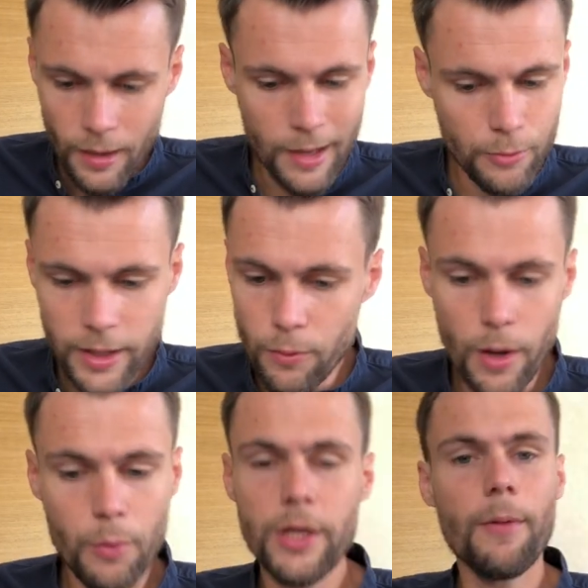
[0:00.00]
And
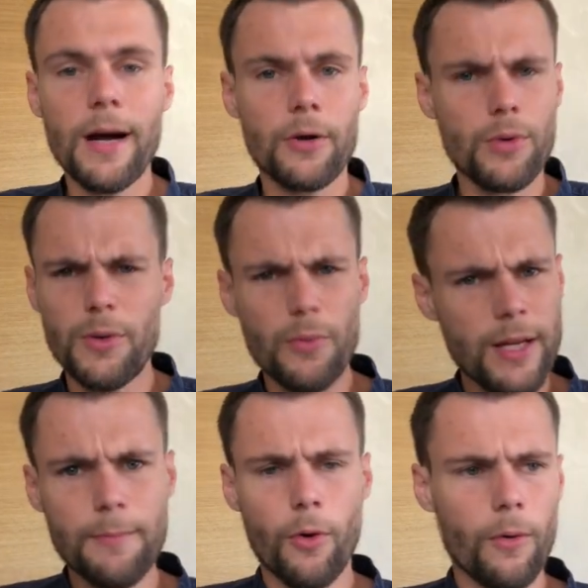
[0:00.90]
we go back
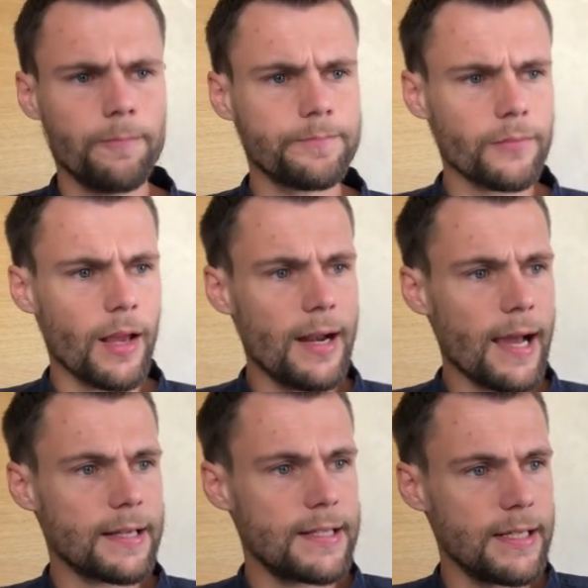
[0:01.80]
really more
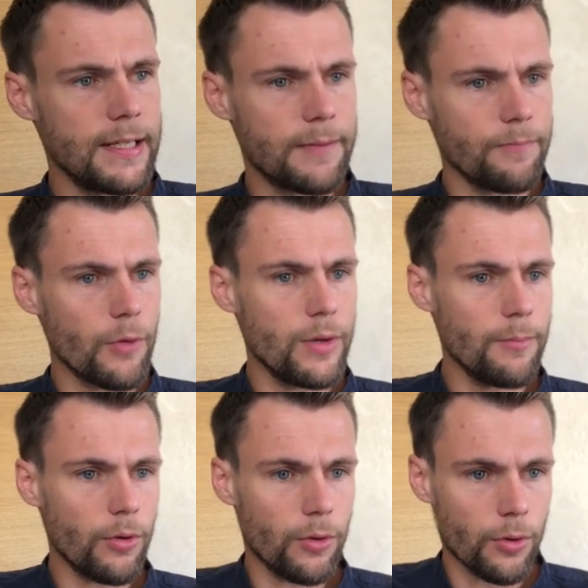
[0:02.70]
lactic, really
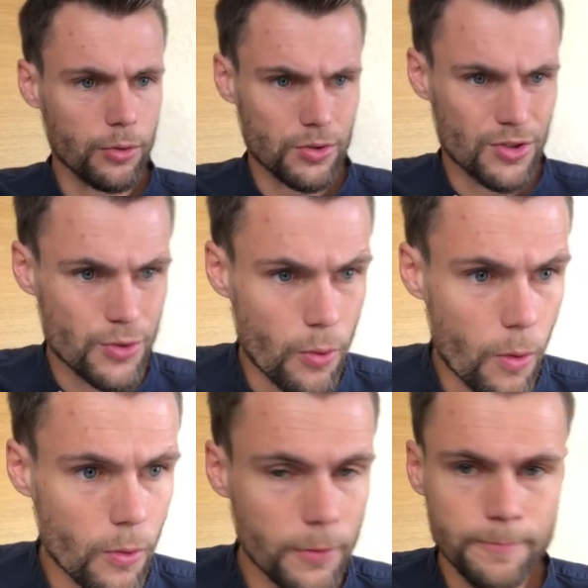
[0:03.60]
more
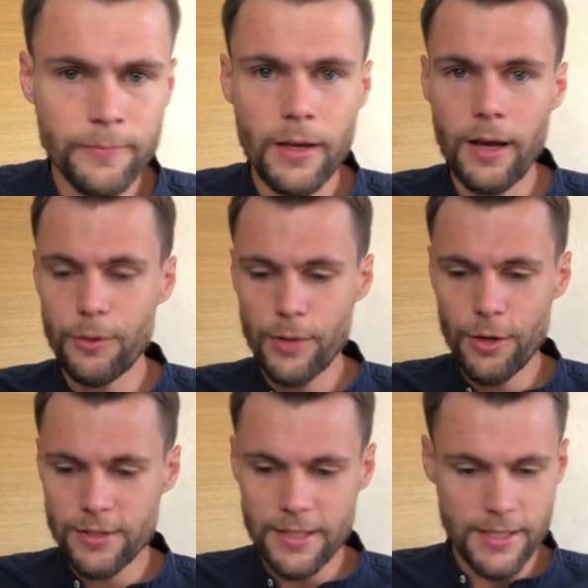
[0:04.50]
strong, and we
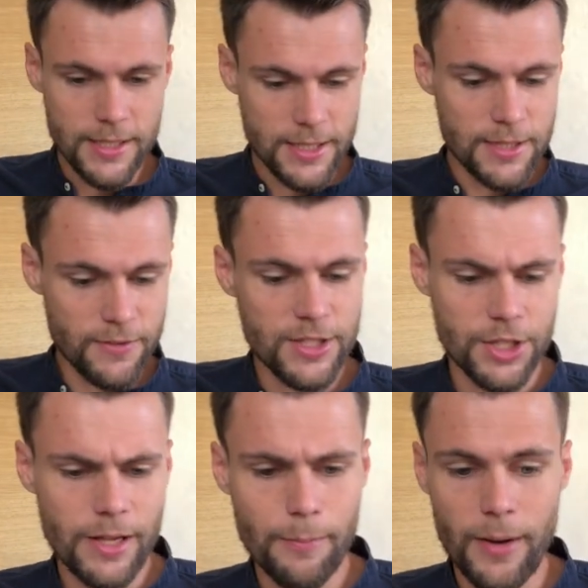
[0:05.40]
lost this
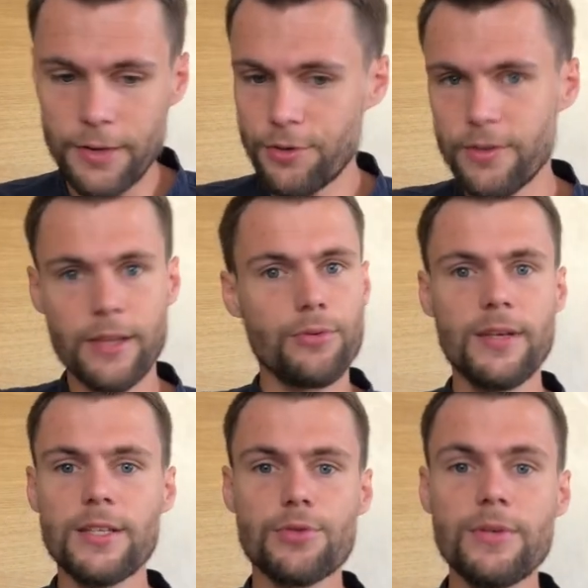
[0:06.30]
vegetal part. So that's
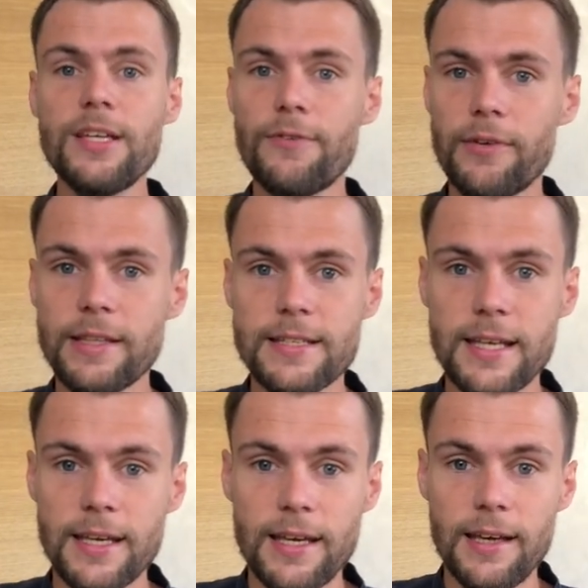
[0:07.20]
really three different
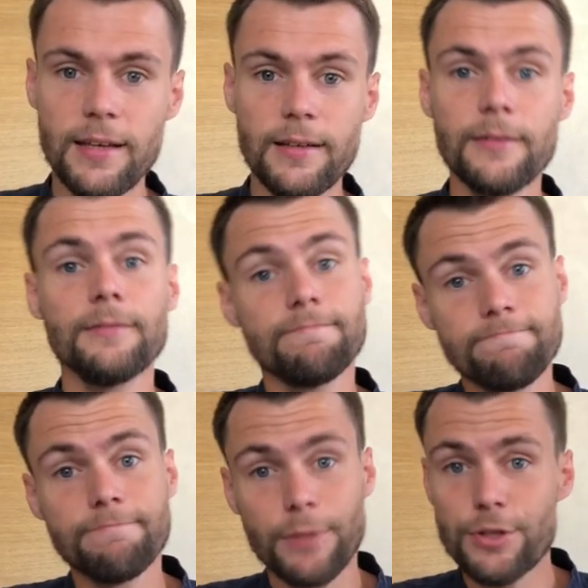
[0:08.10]
sake,
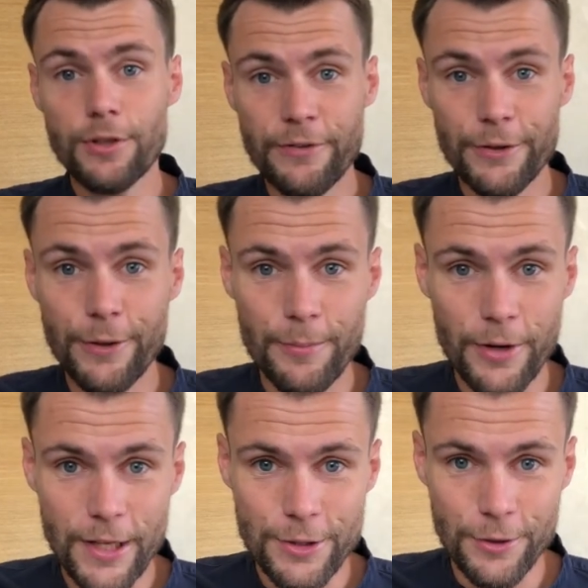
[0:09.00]
but just for
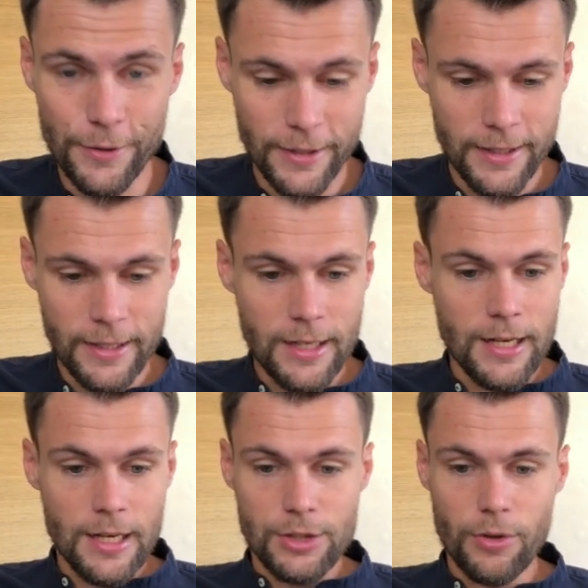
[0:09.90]
temperature.
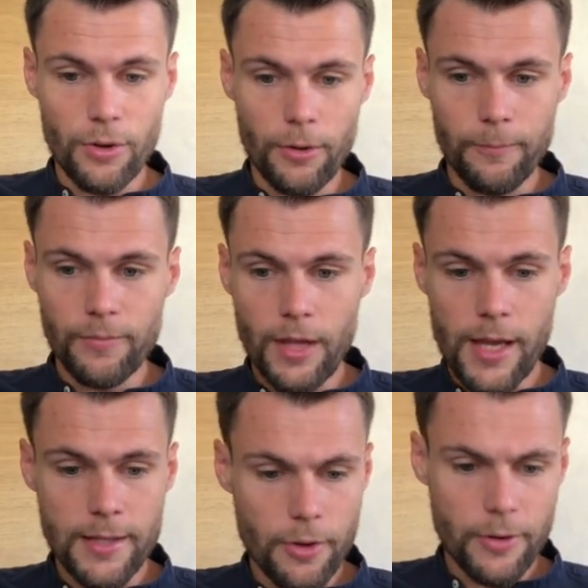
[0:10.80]
So
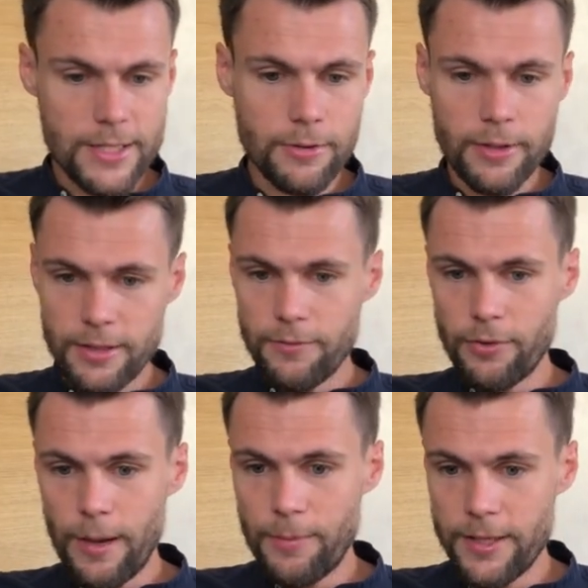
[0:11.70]
in a restaurant, if
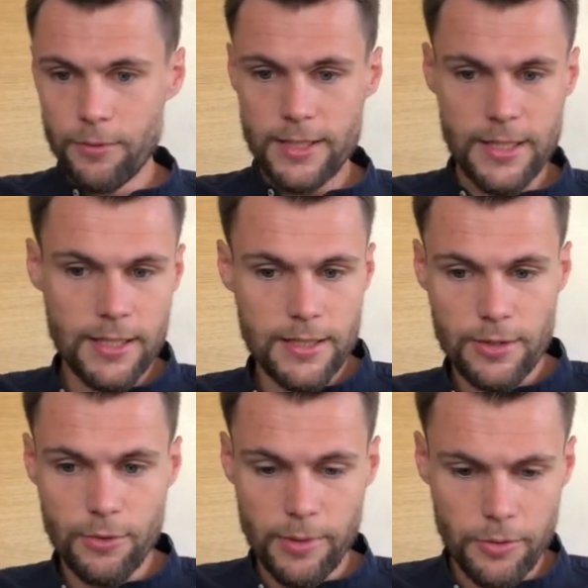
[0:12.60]
we are playing with this
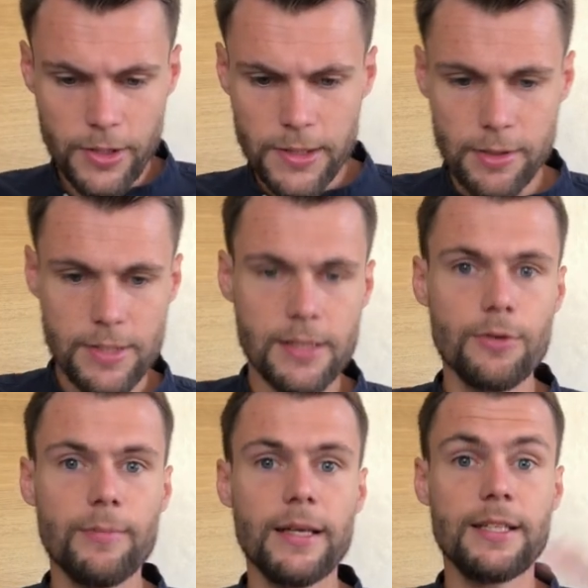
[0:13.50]
could be really interesting
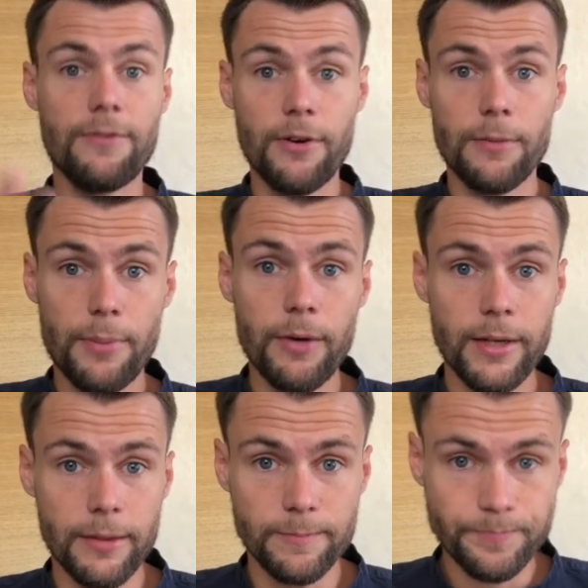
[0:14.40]
to make different pairing